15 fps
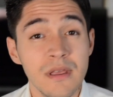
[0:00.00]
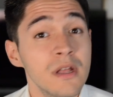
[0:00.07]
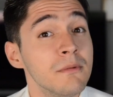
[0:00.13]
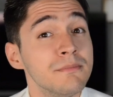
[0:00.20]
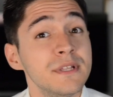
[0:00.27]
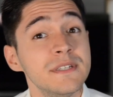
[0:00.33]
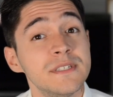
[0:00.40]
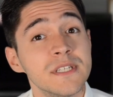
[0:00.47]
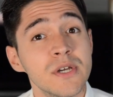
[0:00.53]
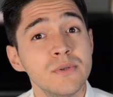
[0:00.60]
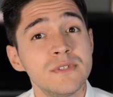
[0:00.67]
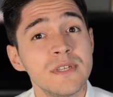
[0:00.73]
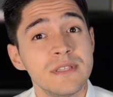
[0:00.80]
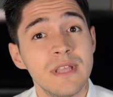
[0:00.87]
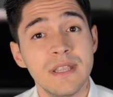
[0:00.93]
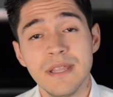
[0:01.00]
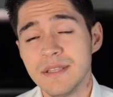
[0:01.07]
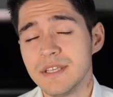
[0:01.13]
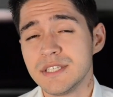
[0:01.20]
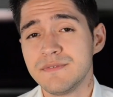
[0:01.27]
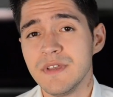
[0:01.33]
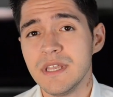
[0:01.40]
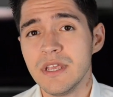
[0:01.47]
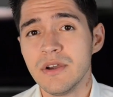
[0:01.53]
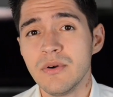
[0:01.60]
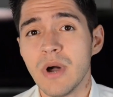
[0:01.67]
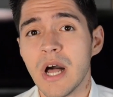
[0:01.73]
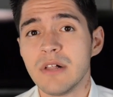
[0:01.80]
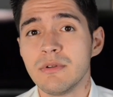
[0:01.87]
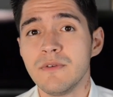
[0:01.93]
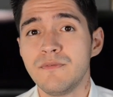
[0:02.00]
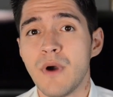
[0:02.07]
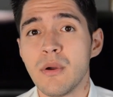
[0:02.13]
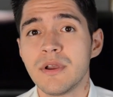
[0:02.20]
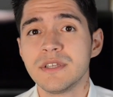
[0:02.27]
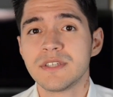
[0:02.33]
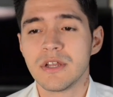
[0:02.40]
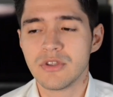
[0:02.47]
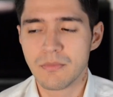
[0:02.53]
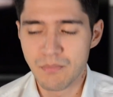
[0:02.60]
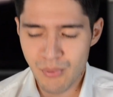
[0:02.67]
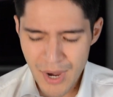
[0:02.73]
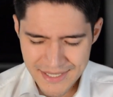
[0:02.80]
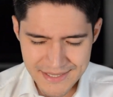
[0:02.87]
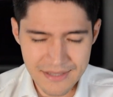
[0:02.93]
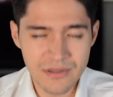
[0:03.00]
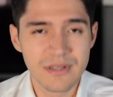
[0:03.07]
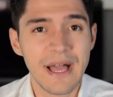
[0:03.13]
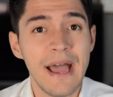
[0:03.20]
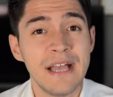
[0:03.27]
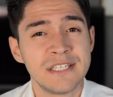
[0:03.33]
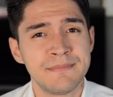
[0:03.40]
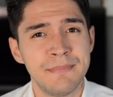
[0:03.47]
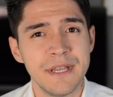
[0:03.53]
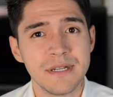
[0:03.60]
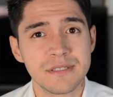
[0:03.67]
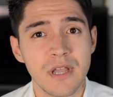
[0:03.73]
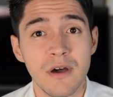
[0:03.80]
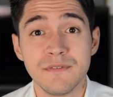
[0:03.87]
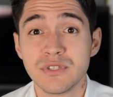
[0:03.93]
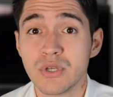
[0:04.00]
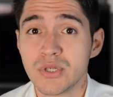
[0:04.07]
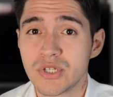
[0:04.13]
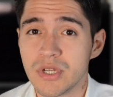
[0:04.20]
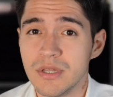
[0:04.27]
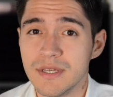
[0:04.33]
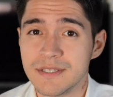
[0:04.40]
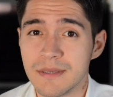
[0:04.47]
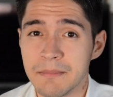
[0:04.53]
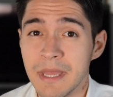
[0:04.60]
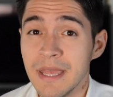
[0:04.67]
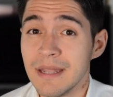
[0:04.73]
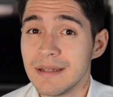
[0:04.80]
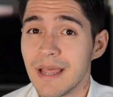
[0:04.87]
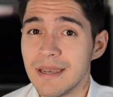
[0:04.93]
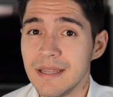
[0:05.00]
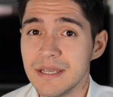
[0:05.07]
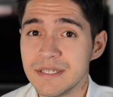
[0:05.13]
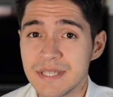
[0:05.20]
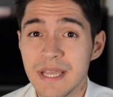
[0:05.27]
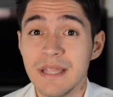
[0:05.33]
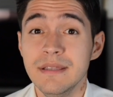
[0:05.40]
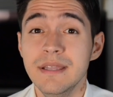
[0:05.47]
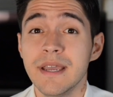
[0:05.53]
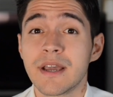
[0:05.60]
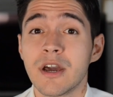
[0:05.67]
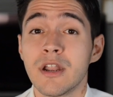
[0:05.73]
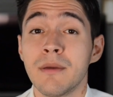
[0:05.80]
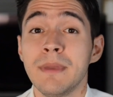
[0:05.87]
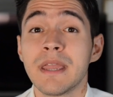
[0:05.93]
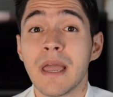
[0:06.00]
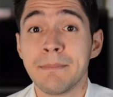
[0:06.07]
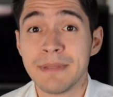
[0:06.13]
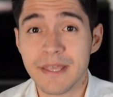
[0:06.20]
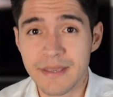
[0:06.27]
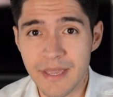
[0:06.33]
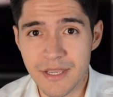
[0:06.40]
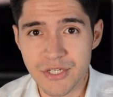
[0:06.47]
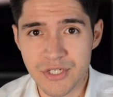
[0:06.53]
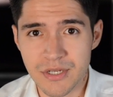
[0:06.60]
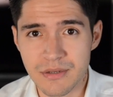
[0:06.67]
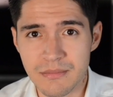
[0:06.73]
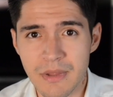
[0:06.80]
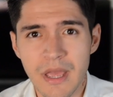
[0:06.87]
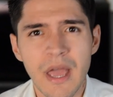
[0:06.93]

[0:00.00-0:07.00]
Please note that in this video, I will focus on the practical aspect of socialism, that is, the economic application.